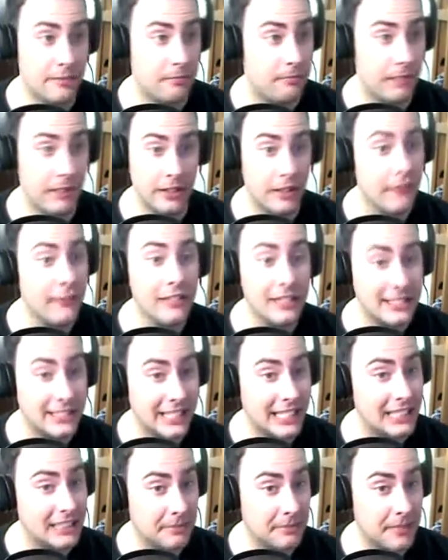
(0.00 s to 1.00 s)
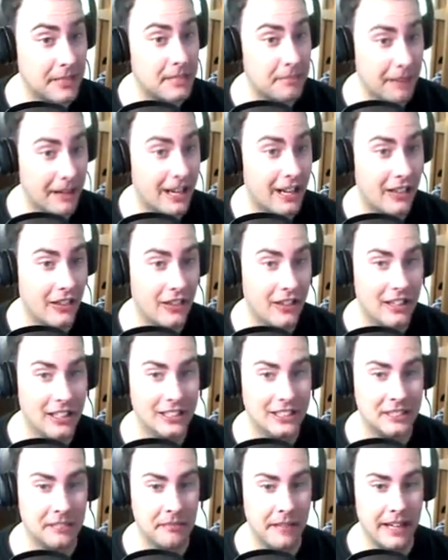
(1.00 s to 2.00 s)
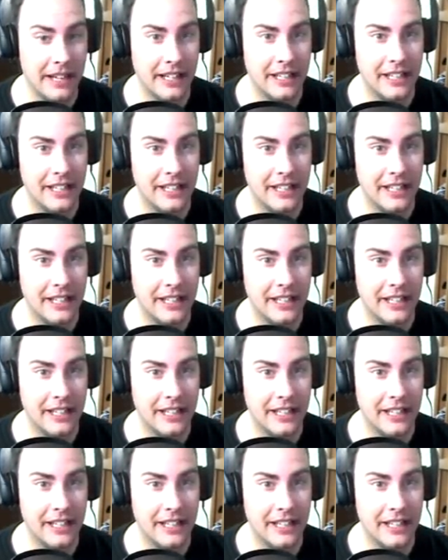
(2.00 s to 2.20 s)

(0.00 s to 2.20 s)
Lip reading: definitely sounds much better to me